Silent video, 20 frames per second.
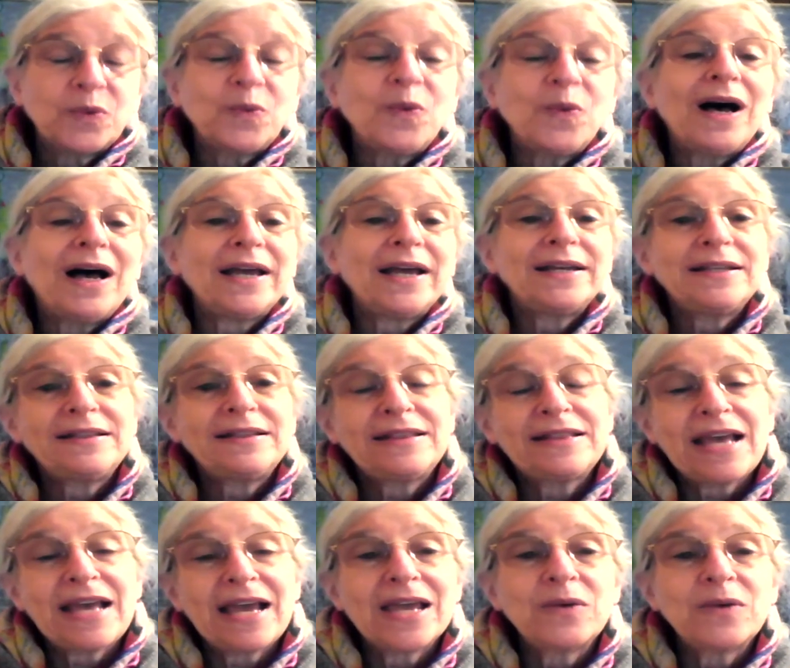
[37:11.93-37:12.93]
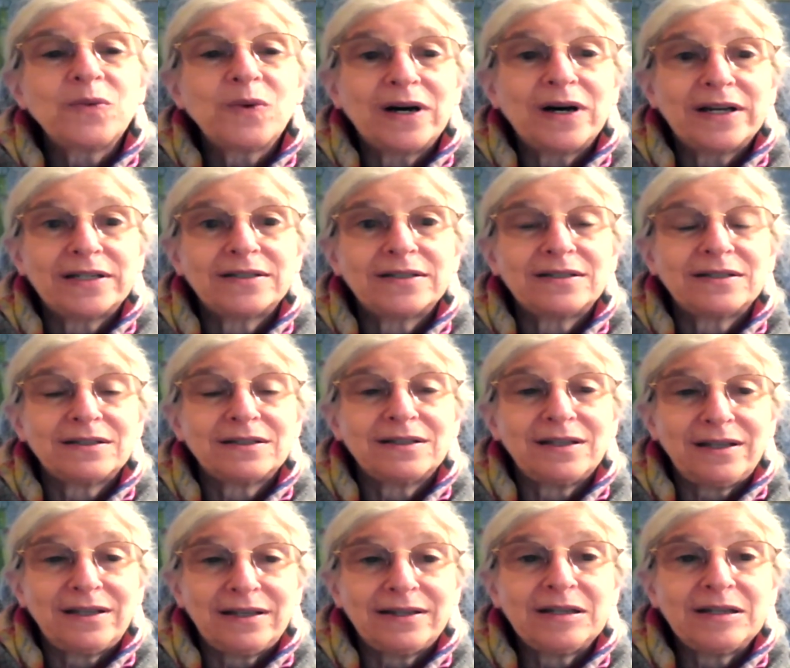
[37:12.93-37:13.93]
Why did they want
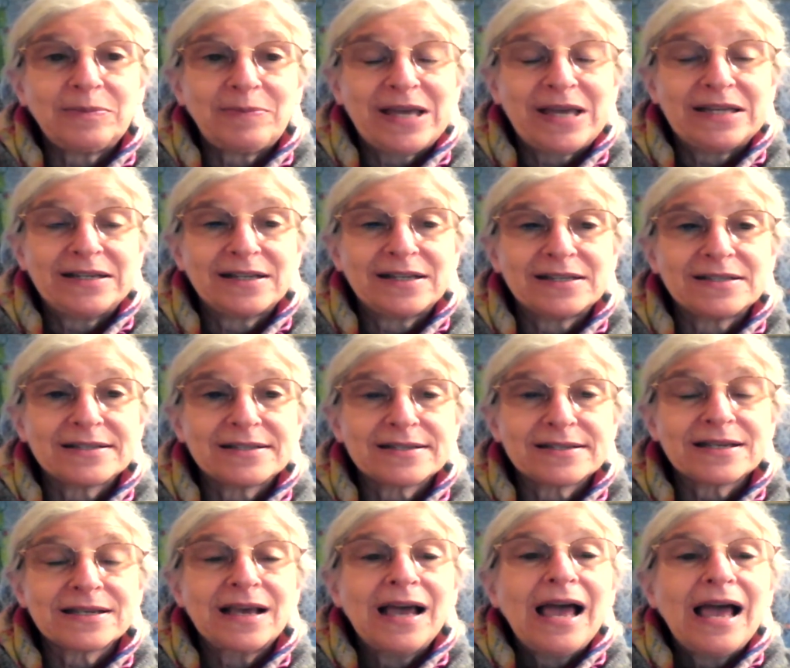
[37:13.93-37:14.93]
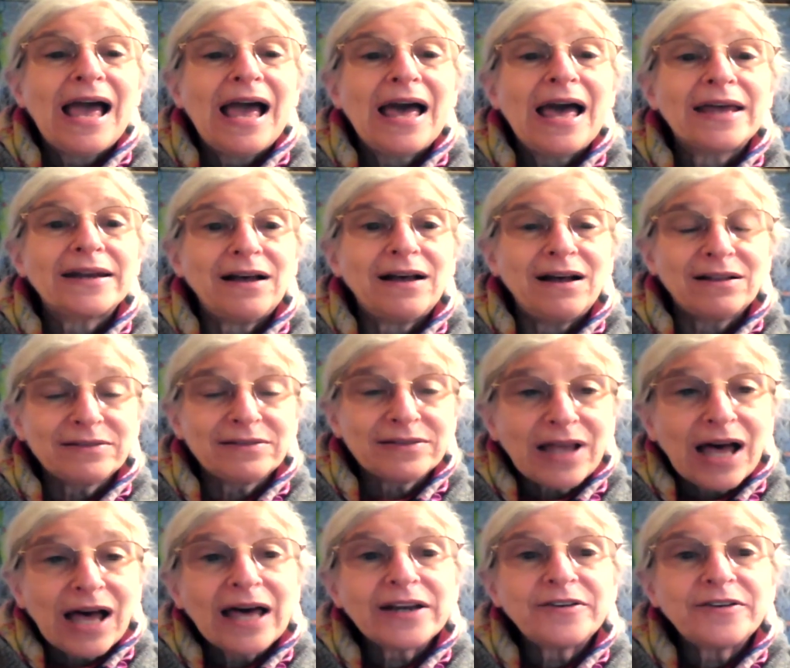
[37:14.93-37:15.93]
independence? And a
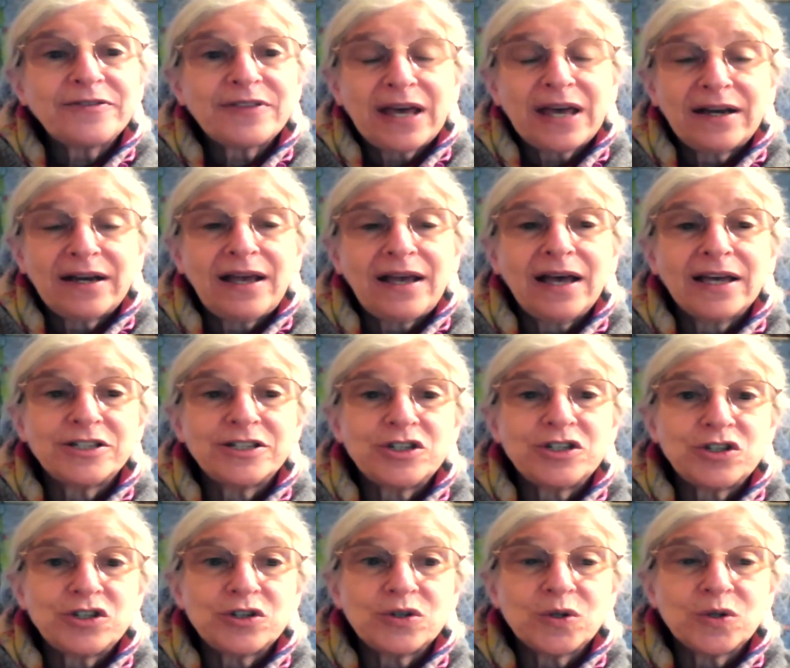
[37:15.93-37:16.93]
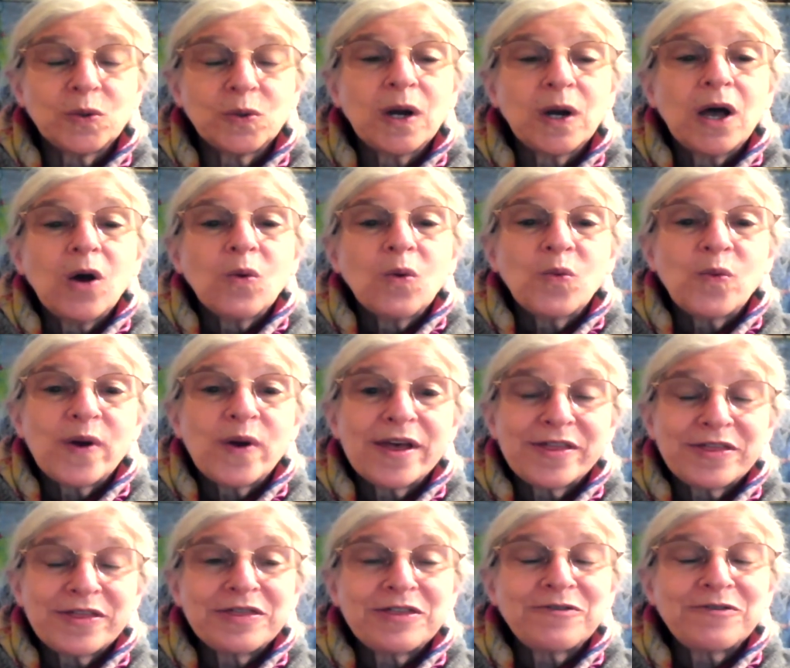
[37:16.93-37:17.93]
lot of that had to do
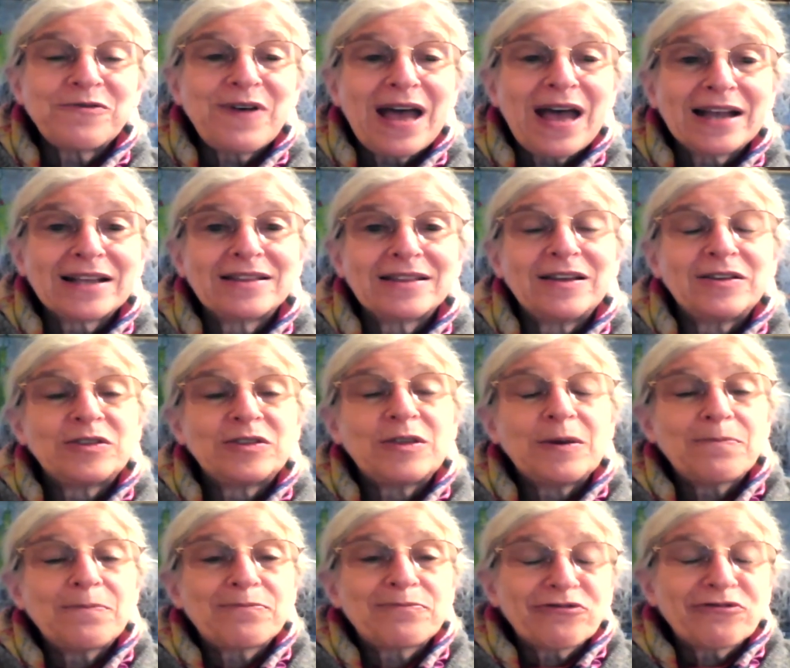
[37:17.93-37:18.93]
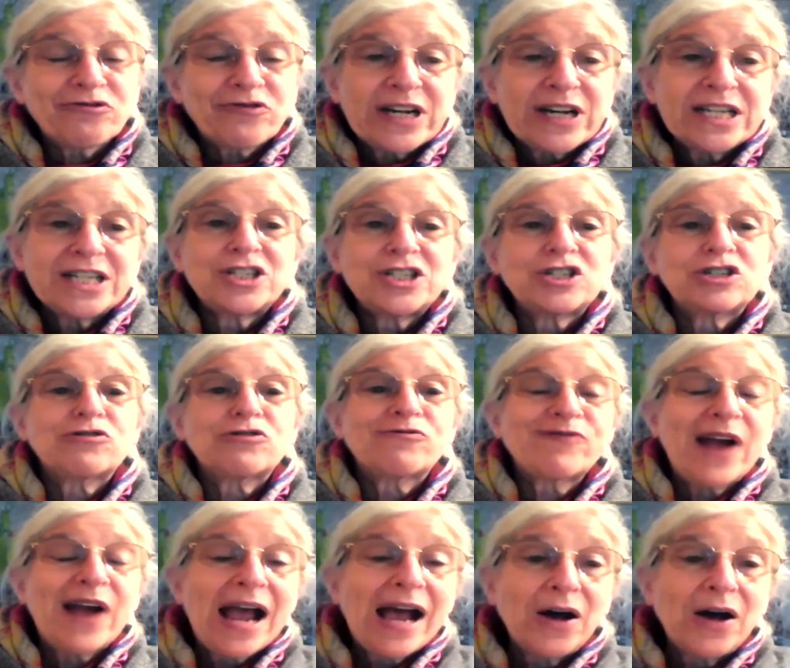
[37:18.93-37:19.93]
with the fact that the British
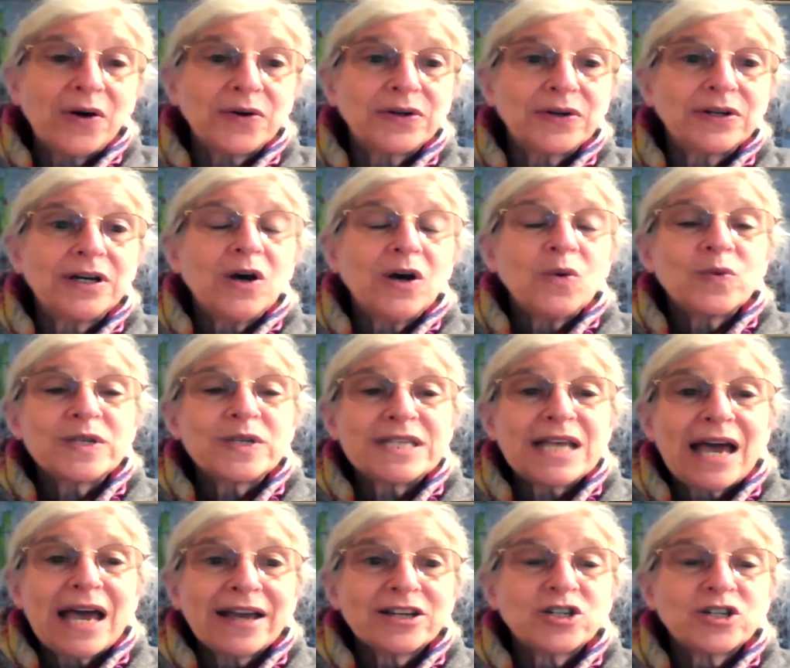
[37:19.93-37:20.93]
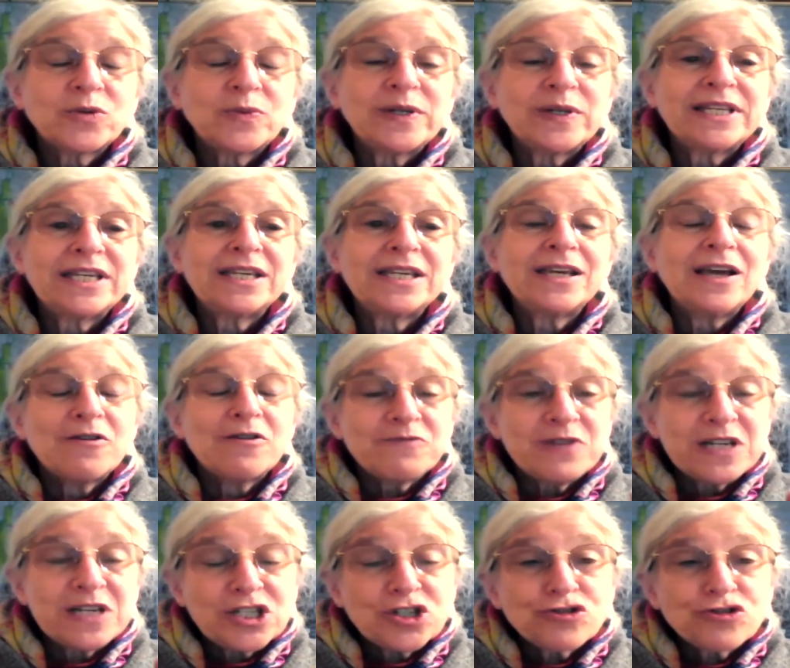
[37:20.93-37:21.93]
crown was actually
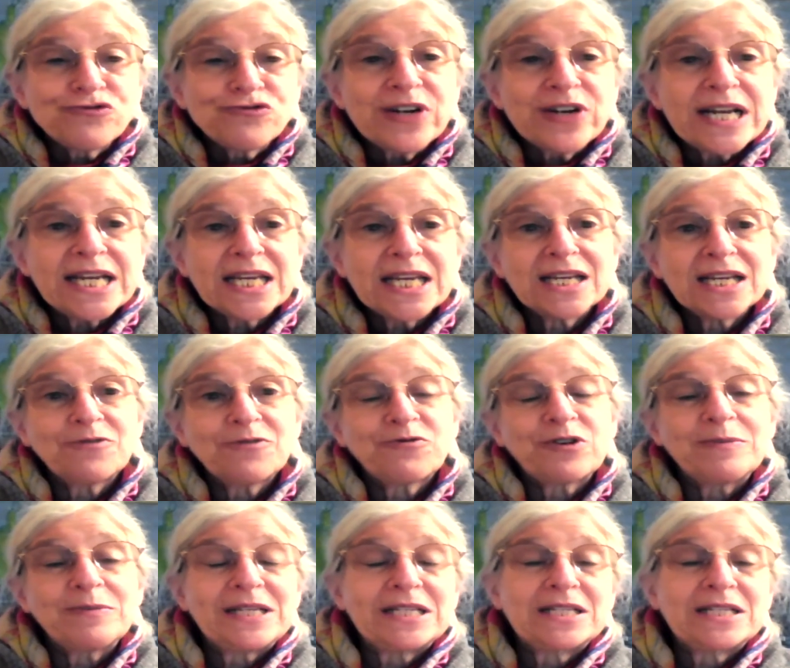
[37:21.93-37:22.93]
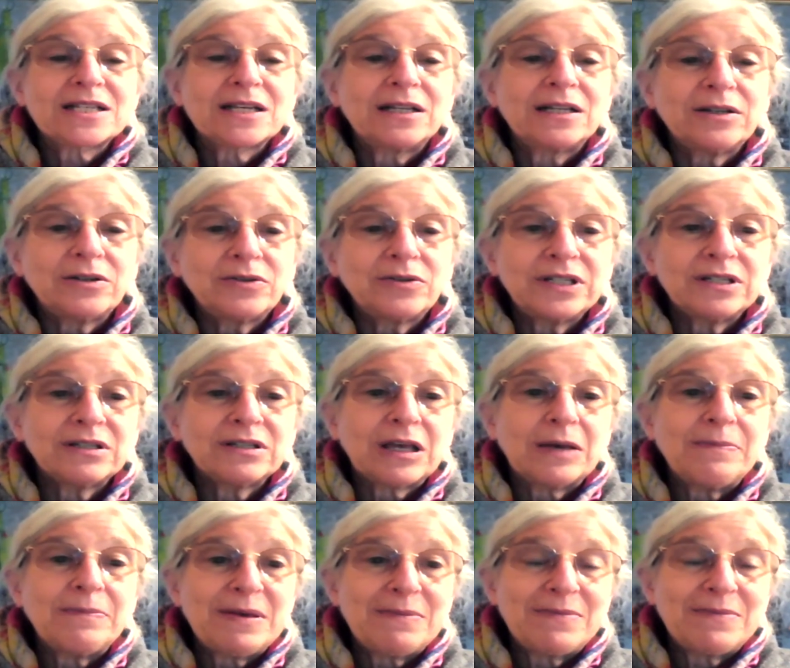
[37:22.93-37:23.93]
retreating from its colonial
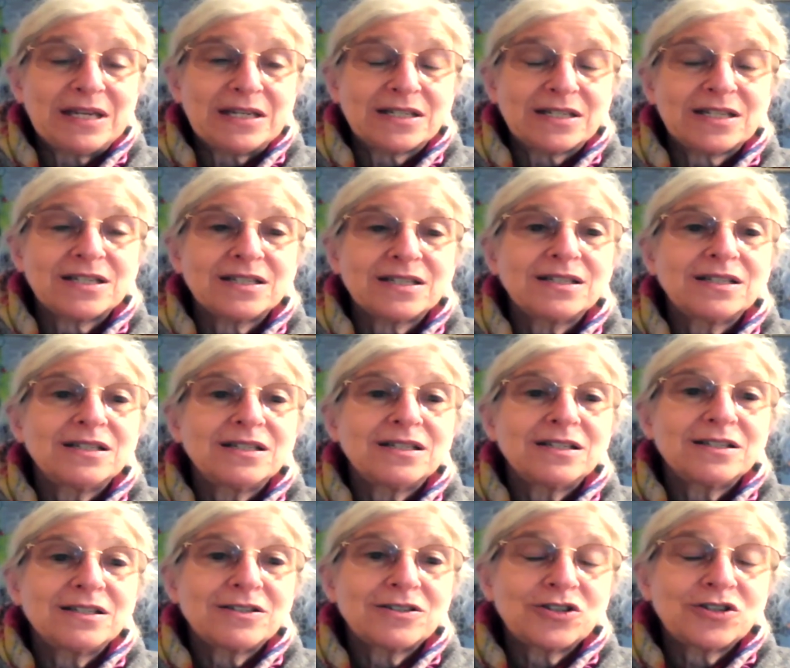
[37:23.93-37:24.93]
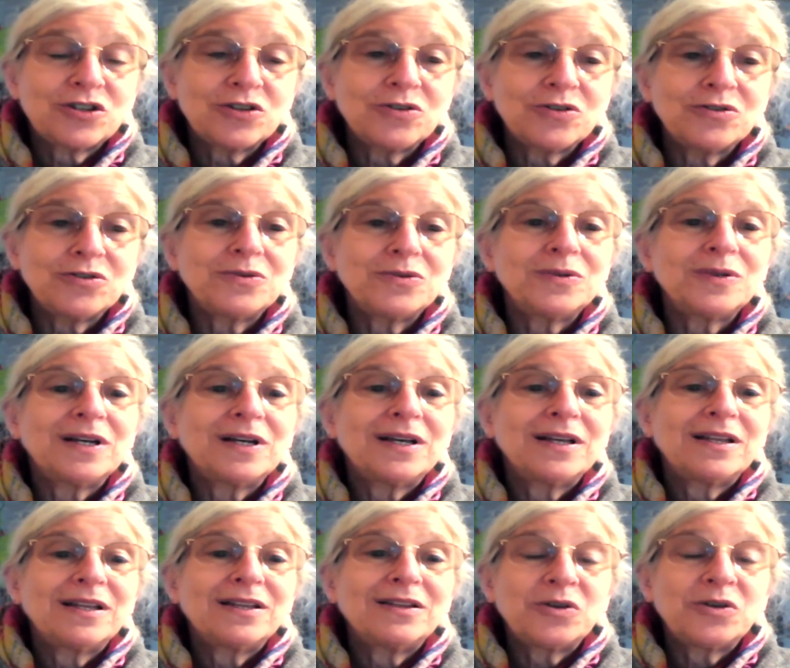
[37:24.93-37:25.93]
commitment to
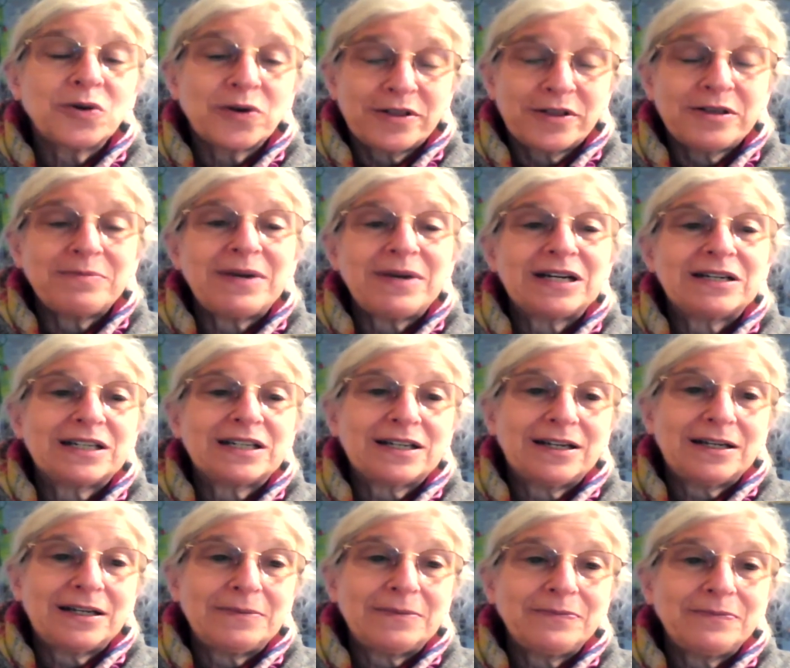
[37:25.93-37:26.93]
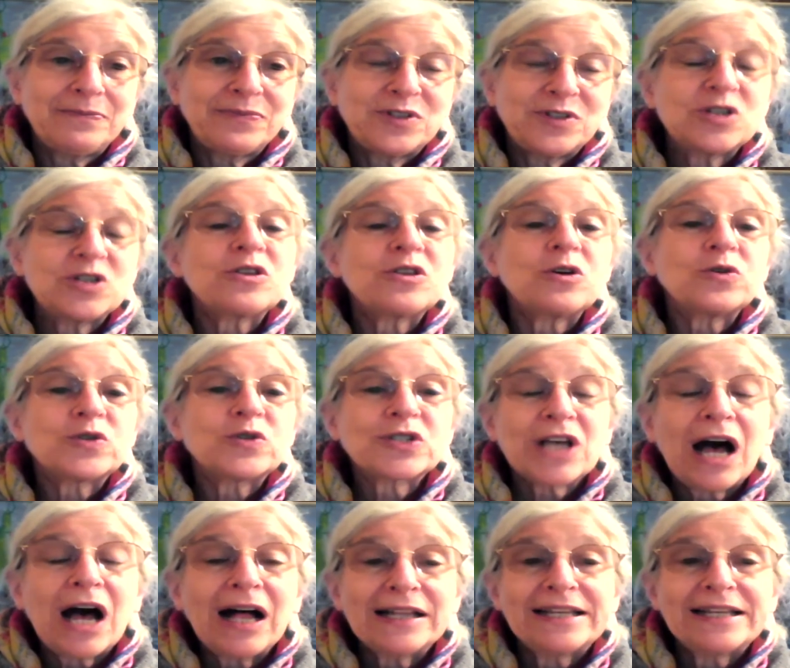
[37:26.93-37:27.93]
North America, to those
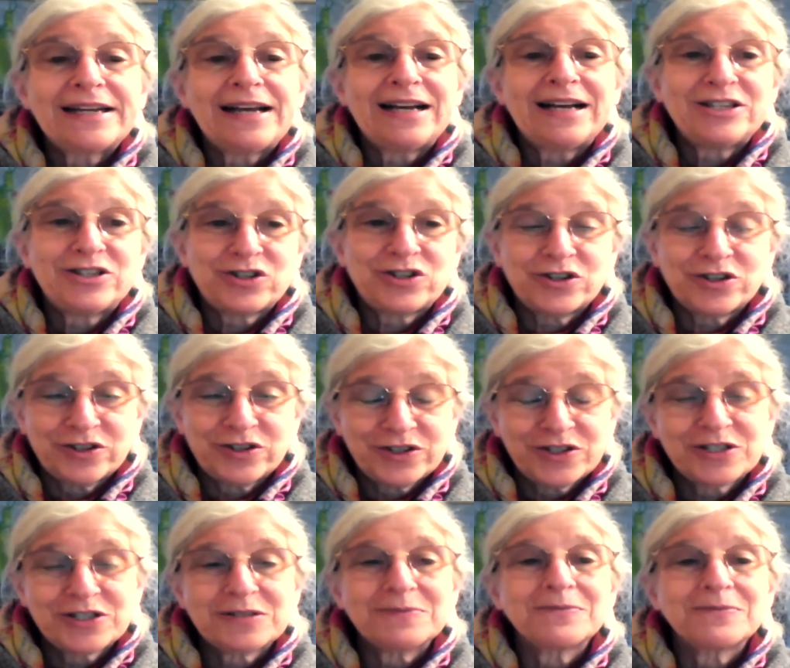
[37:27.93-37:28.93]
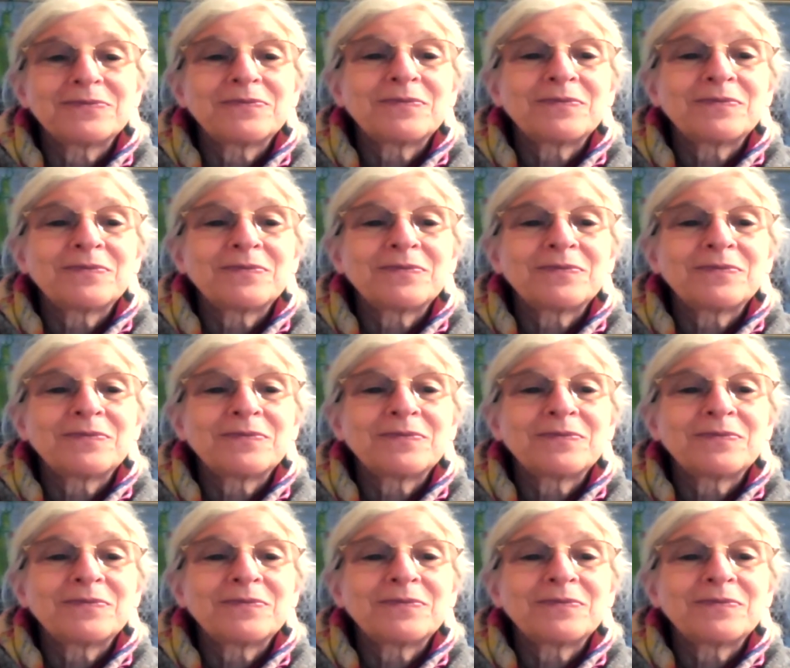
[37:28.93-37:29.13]
colonizers.